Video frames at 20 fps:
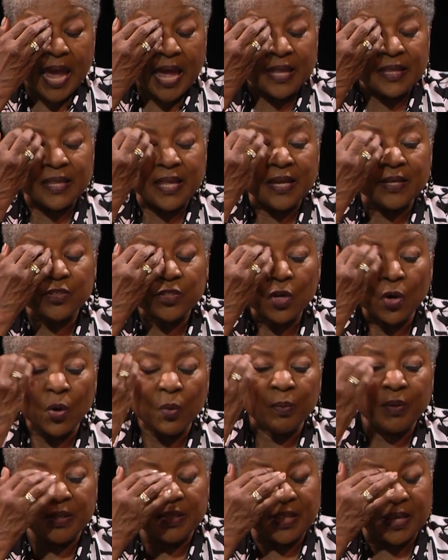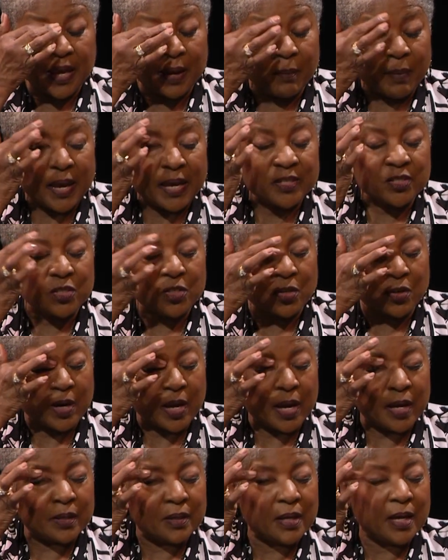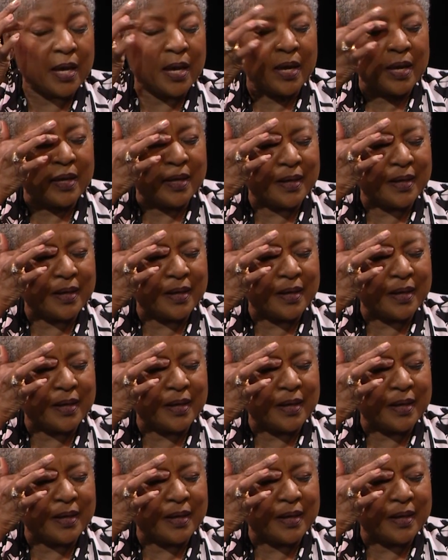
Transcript: And they told me, the ambassador, and I